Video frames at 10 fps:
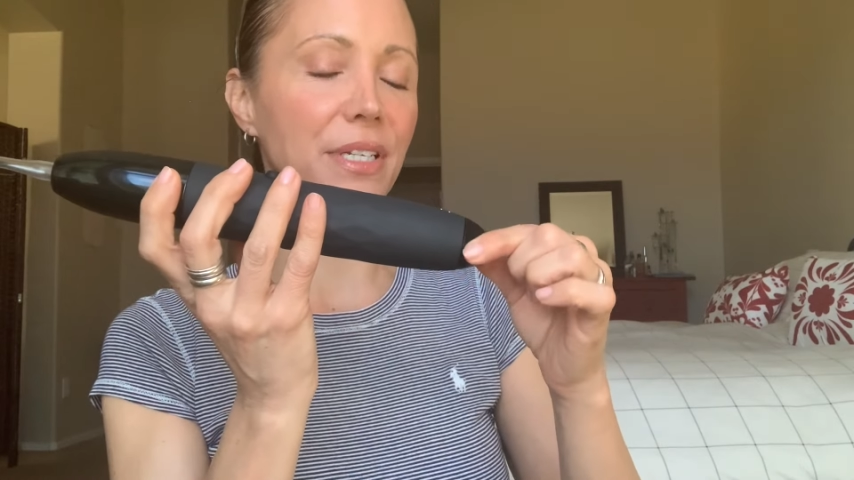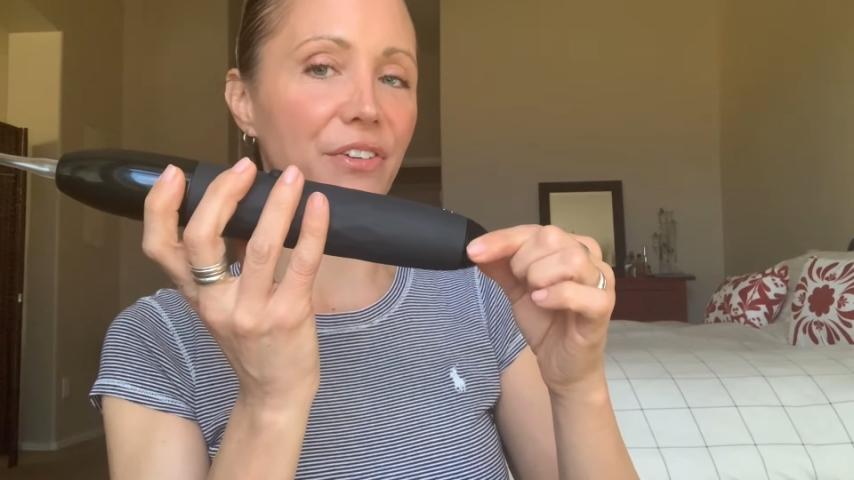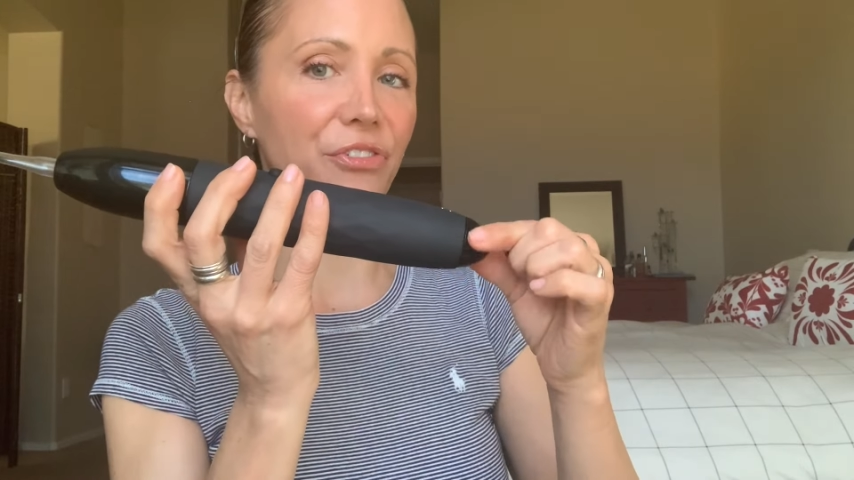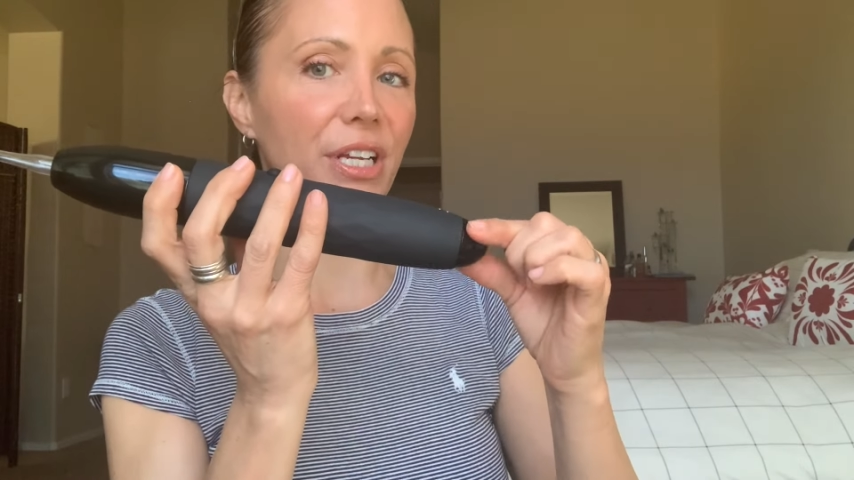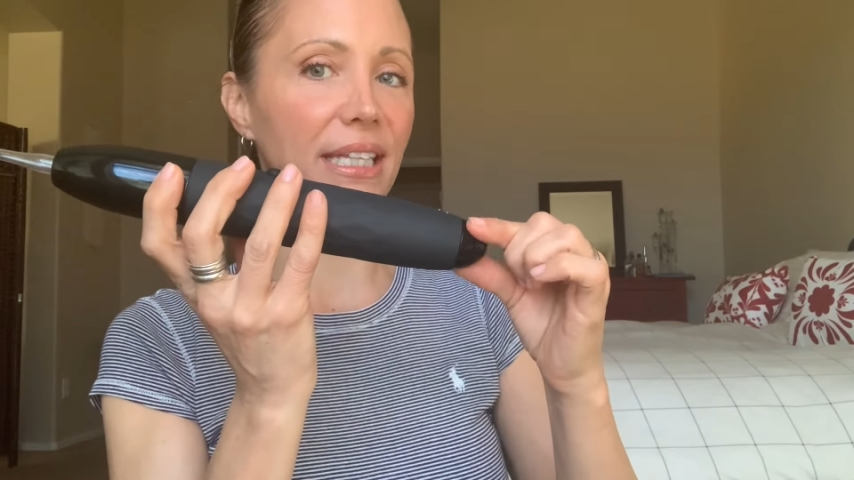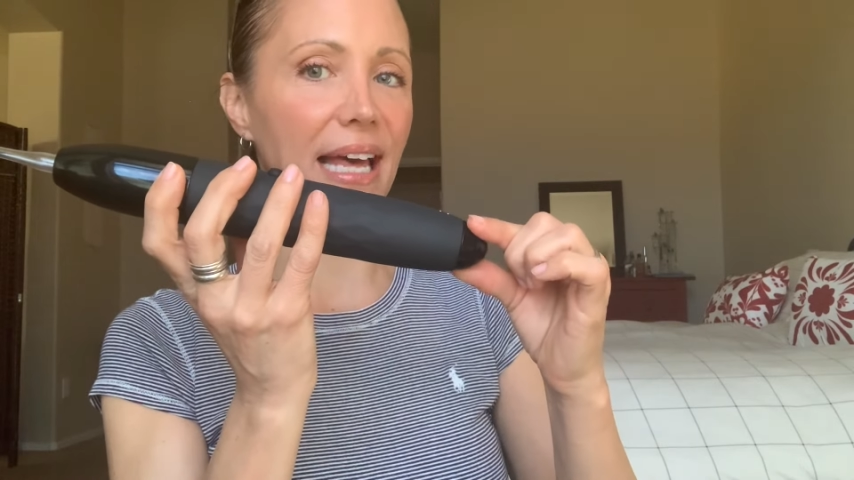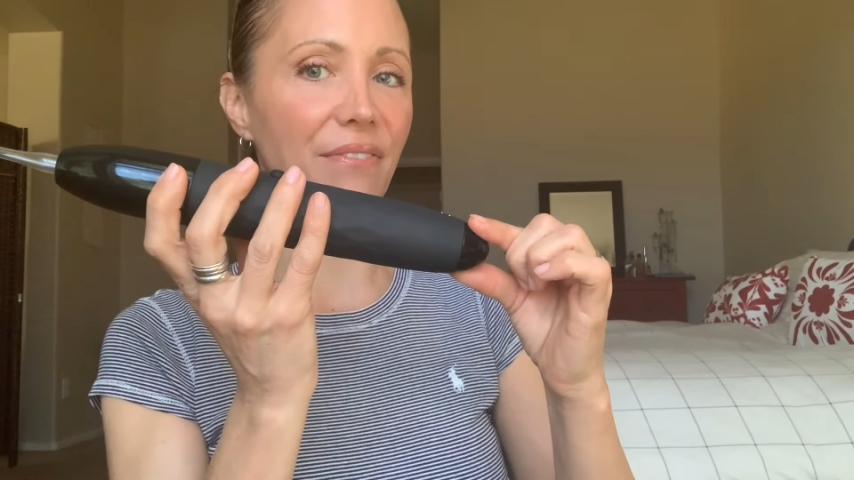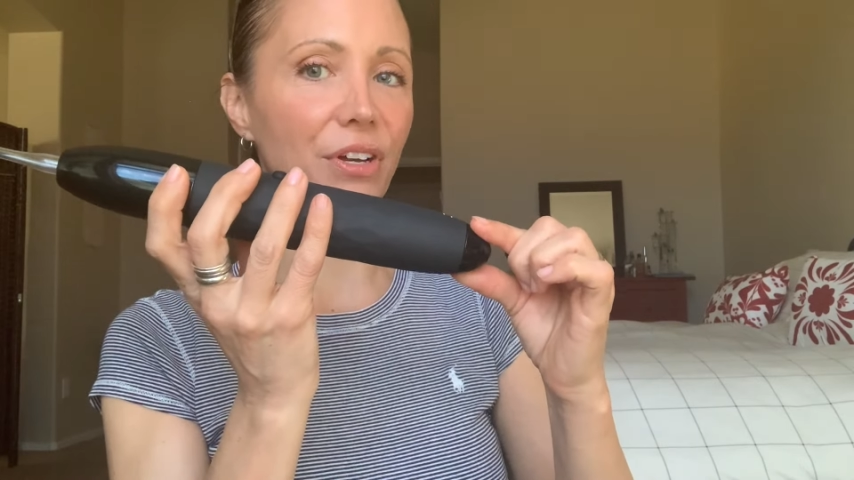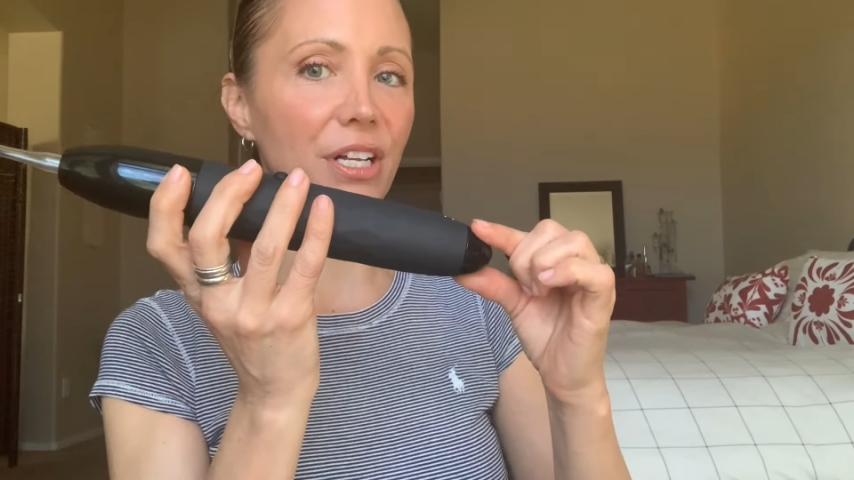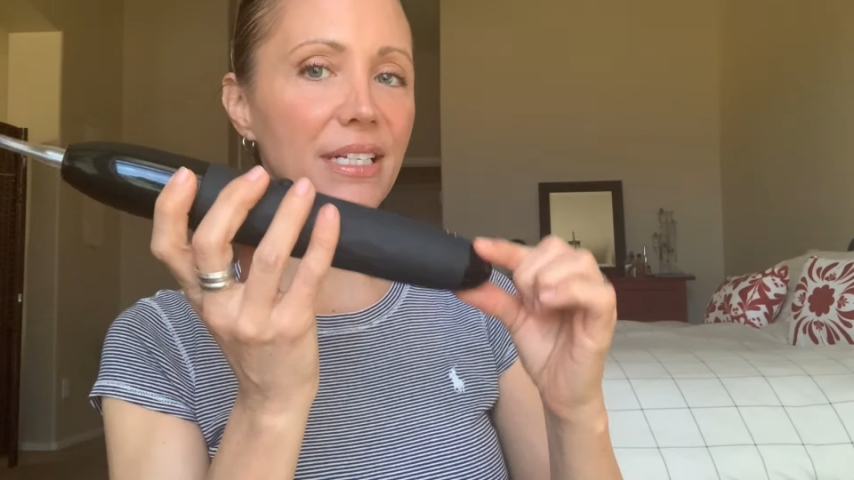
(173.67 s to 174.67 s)
different
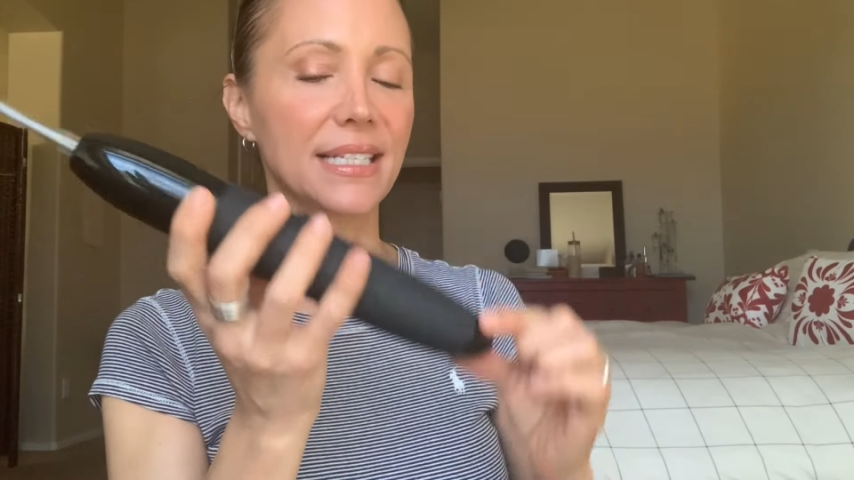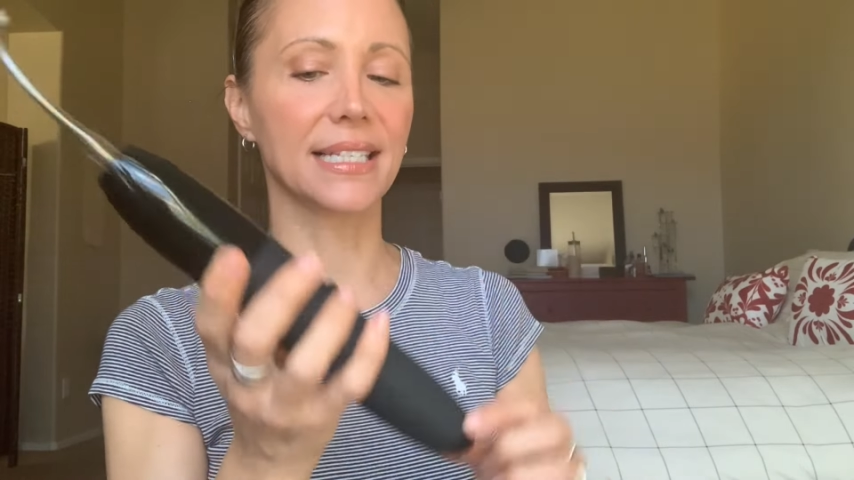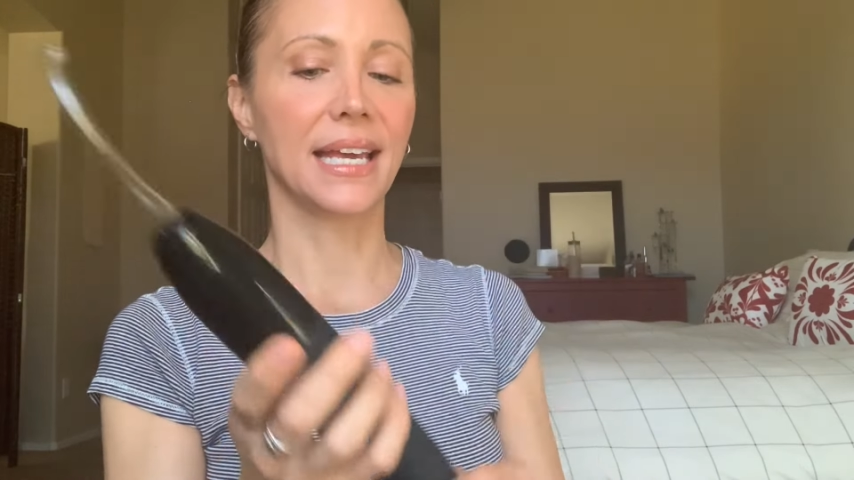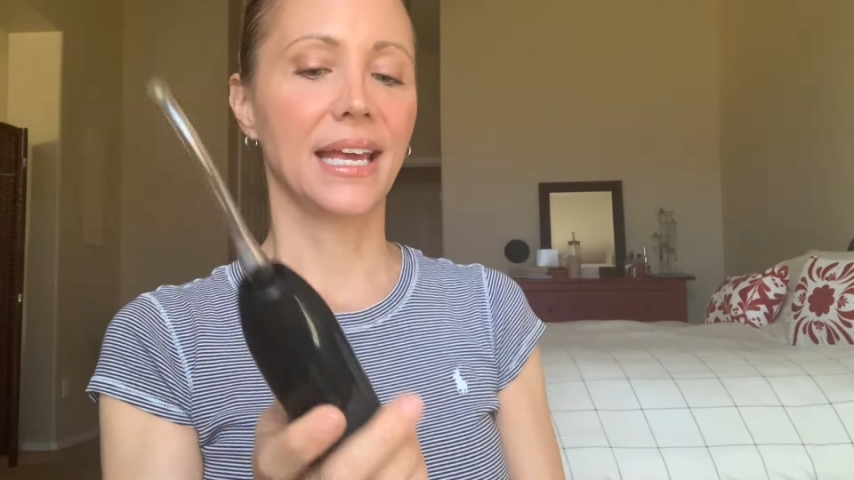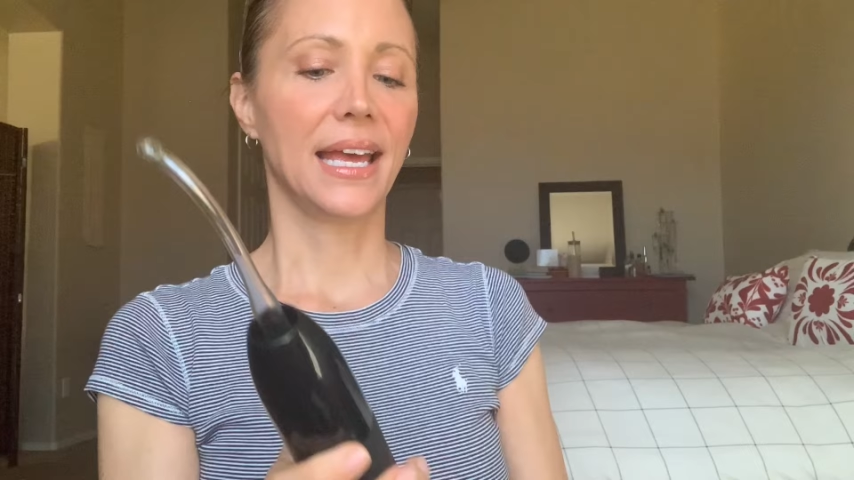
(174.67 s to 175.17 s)
levels.